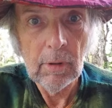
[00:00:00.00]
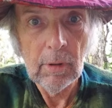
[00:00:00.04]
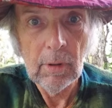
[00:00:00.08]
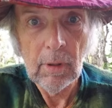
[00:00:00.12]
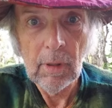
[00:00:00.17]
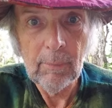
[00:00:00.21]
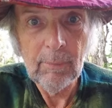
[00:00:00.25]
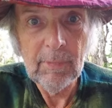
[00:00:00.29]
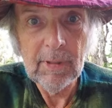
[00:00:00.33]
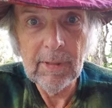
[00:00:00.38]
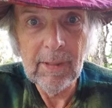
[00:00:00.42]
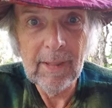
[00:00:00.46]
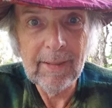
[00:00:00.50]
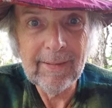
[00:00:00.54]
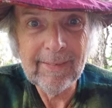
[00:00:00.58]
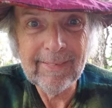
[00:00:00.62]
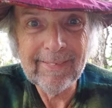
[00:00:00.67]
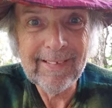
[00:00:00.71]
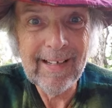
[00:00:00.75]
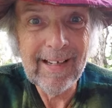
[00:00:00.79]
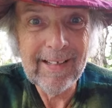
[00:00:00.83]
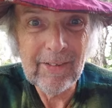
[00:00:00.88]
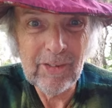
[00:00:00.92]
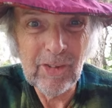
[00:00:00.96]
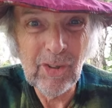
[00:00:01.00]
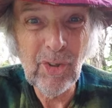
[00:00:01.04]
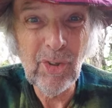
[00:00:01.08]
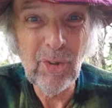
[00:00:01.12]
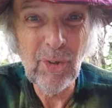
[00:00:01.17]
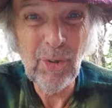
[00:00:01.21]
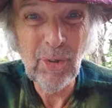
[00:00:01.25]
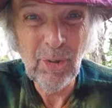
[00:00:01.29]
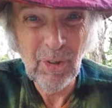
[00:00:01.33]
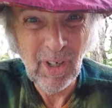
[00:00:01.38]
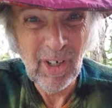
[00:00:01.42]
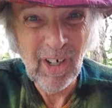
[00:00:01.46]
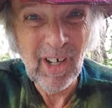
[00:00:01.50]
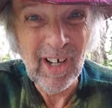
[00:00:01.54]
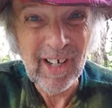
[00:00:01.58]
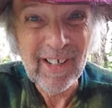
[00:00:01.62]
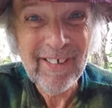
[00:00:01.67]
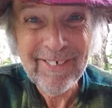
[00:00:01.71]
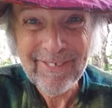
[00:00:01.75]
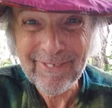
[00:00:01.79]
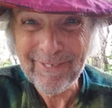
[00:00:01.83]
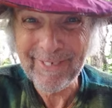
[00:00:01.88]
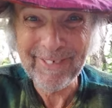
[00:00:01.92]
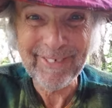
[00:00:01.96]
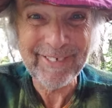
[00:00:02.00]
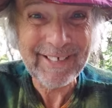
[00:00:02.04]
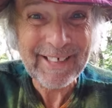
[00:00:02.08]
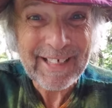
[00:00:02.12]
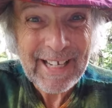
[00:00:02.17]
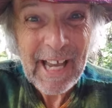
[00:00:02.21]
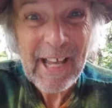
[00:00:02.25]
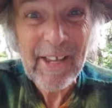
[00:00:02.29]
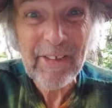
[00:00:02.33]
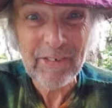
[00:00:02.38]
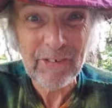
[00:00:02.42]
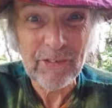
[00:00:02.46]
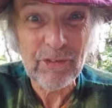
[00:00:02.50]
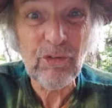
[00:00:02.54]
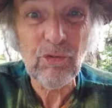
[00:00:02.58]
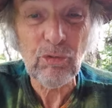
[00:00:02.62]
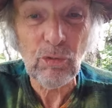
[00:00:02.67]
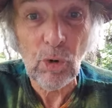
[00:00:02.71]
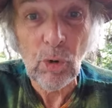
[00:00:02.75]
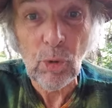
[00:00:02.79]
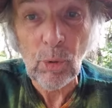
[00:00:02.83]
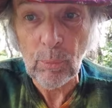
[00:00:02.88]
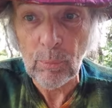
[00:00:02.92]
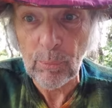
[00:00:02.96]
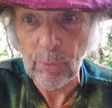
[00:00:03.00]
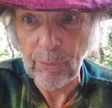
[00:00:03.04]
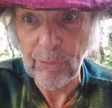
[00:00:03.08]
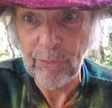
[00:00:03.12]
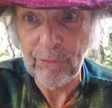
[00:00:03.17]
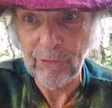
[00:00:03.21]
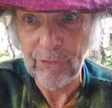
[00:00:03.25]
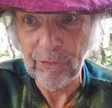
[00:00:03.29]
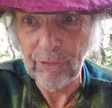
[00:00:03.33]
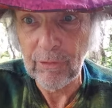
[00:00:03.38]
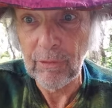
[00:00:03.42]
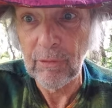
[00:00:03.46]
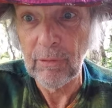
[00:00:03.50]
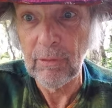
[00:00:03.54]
I mean, like, it's got 200 guest rooms.